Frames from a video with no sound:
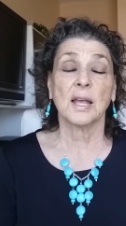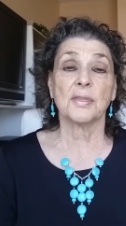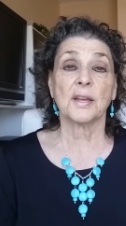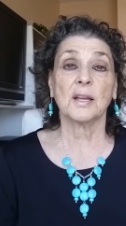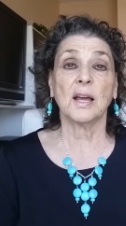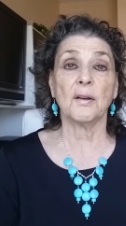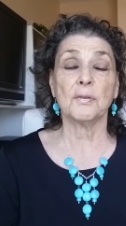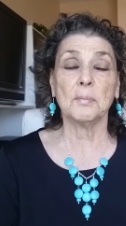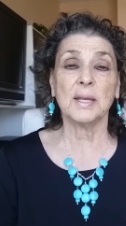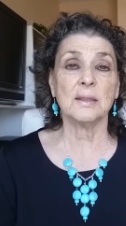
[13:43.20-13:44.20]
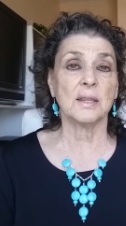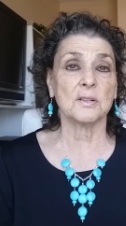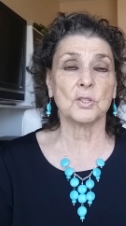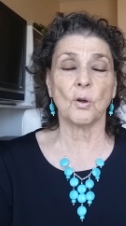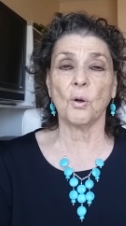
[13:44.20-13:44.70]
The government,
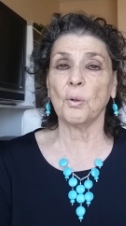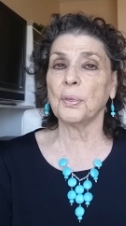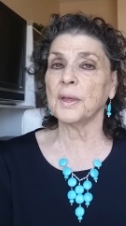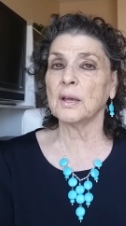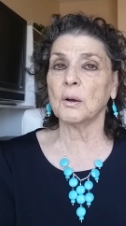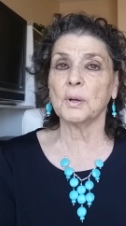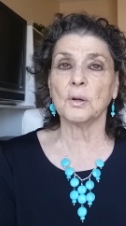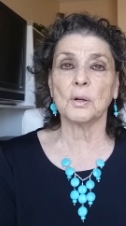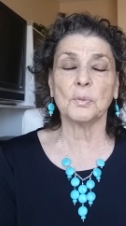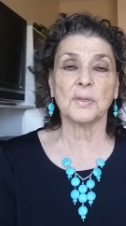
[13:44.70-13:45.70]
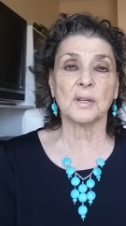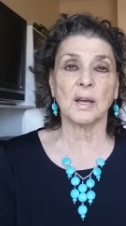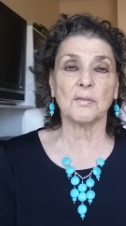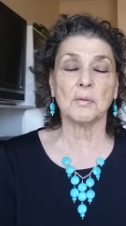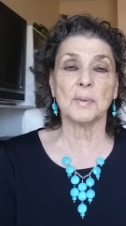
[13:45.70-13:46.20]
there's a whole thing going on with the
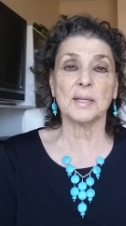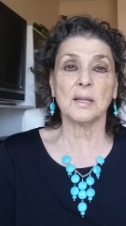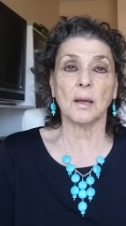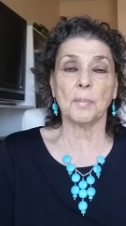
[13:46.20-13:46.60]
government